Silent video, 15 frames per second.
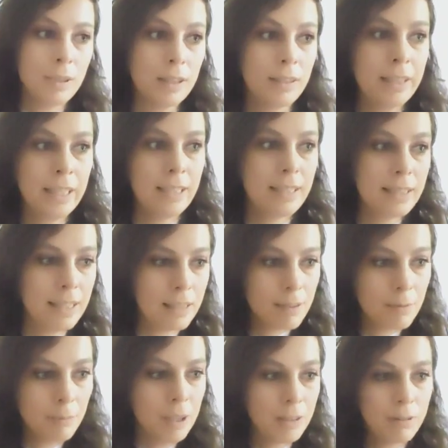But that
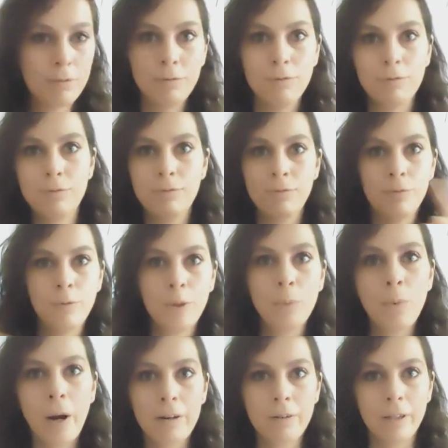takes a bit of
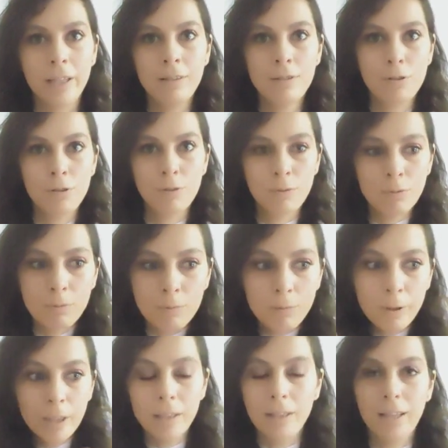rewiring to
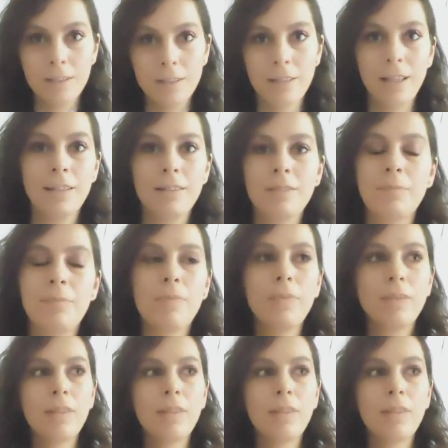realize that.